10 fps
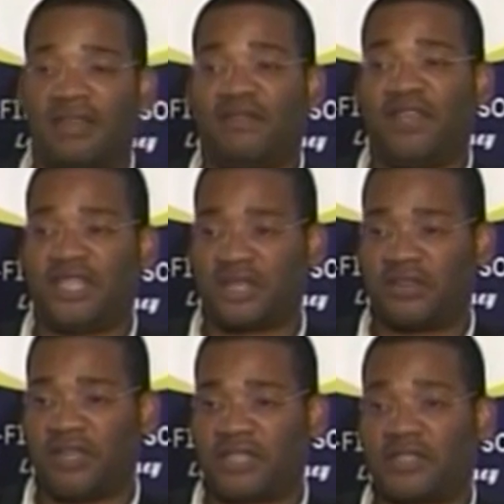
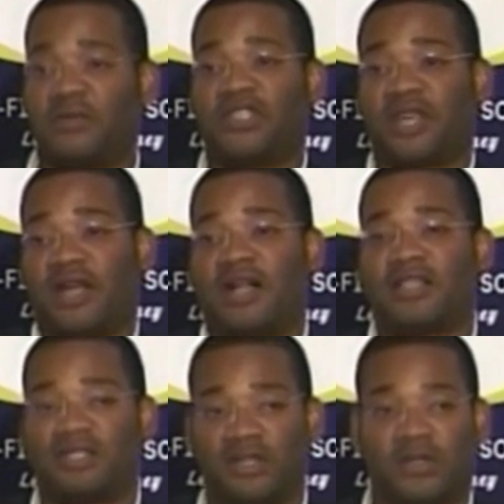inflation rates, which are
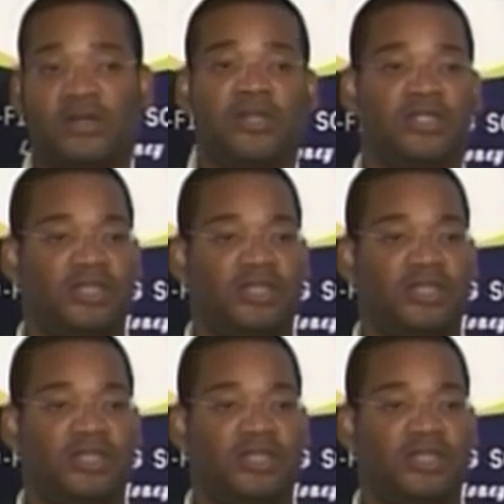also low.